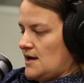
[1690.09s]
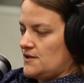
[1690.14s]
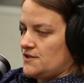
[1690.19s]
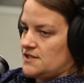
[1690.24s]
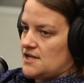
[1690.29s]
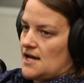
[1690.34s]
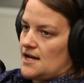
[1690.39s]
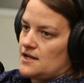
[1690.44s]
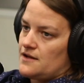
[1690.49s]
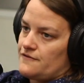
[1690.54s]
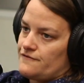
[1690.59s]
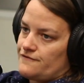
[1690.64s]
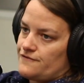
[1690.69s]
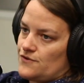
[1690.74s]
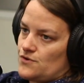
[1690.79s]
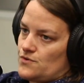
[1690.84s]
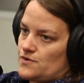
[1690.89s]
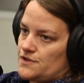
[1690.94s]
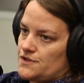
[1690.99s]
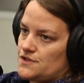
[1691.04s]
How does that
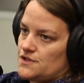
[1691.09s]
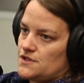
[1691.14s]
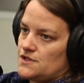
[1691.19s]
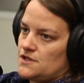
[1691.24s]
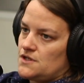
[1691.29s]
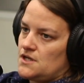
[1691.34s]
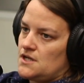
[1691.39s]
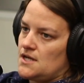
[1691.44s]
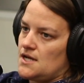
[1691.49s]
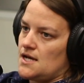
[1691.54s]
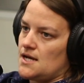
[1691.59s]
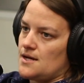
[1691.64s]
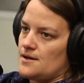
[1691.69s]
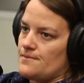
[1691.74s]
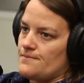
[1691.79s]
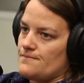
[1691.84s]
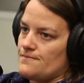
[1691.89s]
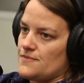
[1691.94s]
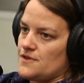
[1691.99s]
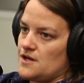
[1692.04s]
influence
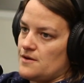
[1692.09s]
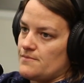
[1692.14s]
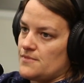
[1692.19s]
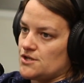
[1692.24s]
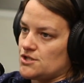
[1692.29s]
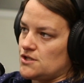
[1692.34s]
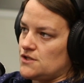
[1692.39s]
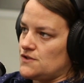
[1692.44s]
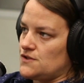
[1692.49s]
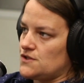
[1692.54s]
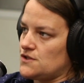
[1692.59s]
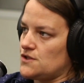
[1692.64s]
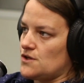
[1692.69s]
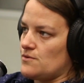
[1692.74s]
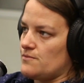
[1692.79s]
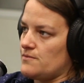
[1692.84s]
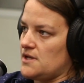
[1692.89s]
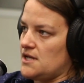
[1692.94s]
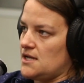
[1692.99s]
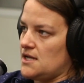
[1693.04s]
the emissions?
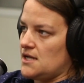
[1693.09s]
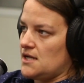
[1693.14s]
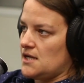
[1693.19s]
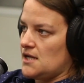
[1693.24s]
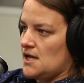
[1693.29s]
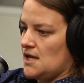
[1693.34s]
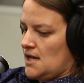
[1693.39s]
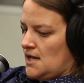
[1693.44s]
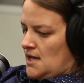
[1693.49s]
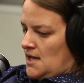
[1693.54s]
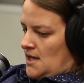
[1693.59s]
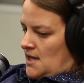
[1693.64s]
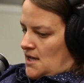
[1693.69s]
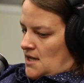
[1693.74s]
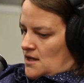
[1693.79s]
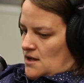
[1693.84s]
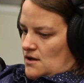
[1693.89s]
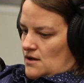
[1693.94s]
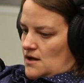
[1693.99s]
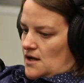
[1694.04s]
So meaning,
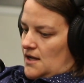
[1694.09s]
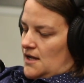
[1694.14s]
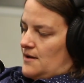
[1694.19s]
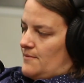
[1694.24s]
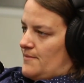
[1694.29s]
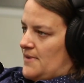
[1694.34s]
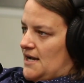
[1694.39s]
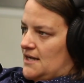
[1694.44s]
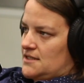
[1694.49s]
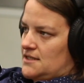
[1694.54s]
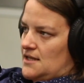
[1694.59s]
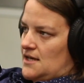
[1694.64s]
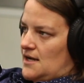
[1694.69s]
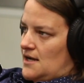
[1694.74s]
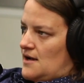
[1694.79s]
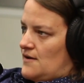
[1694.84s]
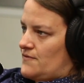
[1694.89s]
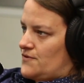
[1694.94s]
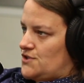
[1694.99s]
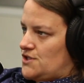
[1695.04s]
again, back to
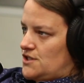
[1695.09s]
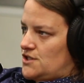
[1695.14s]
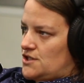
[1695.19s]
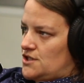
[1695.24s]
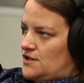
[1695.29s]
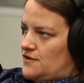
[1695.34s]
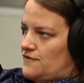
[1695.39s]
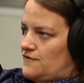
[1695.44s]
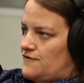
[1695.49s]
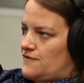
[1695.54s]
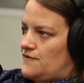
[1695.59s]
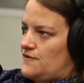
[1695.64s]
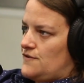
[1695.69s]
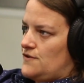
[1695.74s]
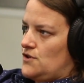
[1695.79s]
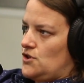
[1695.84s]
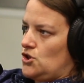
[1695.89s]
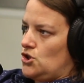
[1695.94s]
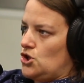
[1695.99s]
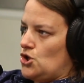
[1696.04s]
that conversation of
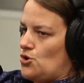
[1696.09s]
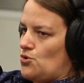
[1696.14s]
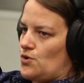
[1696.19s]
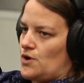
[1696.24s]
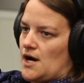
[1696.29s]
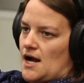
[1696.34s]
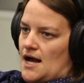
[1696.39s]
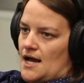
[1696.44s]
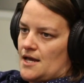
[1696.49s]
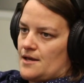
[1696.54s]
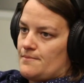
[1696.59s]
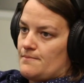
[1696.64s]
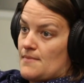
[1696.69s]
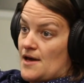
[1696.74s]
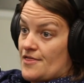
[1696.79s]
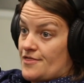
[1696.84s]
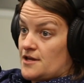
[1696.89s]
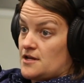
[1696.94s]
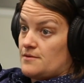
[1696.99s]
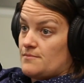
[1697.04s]
low or high
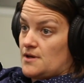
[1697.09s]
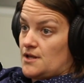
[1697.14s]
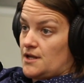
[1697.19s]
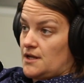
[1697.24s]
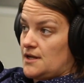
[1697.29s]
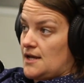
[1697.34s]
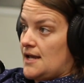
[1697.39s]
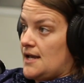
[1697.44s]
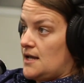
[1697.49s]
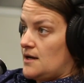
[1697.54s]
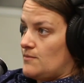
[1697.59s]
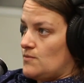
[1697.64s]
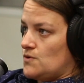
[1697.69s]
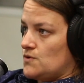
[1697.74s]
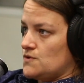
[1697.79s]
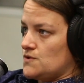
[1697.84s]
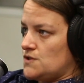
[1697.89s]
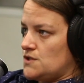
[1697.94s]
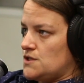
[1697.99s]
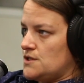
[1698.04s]
methane emitting
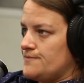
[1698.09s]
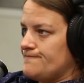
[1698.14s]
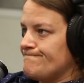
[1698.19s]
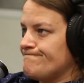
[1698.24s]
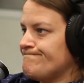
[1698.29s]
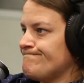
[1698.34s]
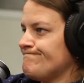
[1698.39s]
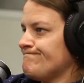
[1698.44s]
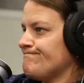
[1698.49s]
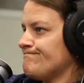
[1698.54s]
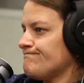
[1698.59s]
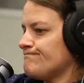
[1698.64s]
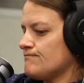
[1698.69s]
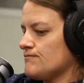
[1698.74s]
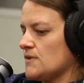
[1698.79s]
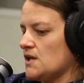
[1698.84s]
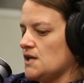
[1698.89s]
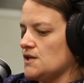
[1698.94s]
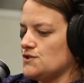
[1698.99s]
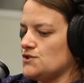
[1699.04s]
animals,
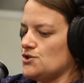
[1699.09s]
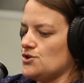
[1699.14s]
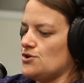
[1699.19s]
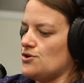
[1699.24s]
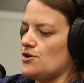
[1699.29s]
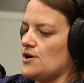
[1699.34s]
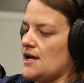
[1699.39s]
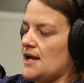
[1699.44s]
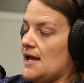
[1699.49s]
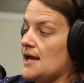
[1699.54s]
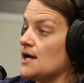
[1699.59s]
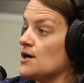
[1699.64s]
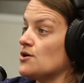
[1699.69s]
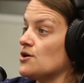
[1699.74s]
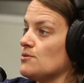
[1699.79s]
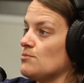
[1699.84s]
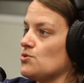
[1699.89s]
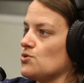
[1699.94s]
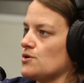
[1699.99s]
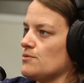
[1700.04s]
is there a
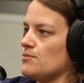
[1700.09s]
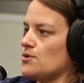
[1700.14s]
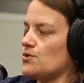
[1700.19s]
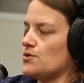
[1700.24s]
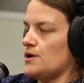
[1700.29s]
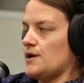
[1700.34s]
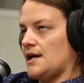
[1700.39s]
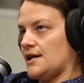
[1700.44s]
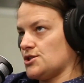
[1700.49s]
heritable component?